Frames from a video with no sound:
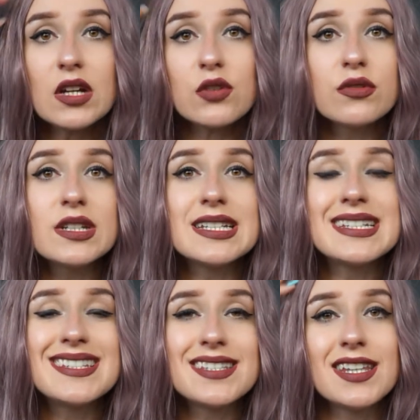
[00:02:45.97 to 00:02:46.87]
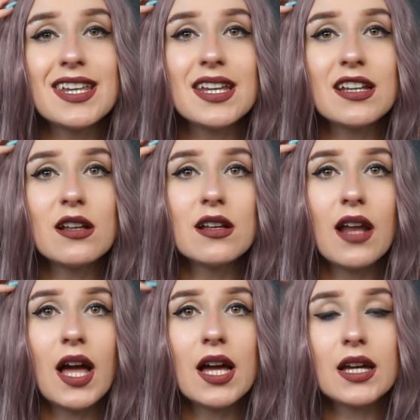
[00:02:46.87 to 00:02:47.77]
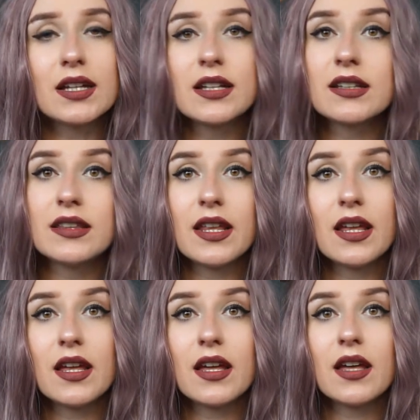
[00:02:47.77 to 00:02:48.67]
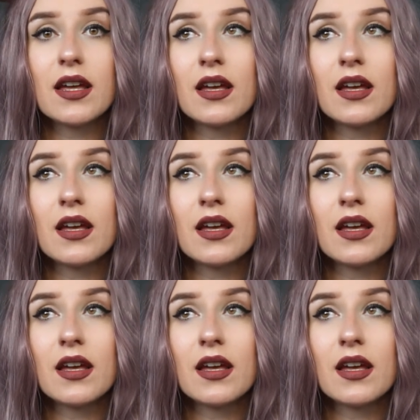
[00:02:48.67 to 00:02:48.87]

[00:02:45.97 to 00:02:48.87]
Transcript: couldn't see like the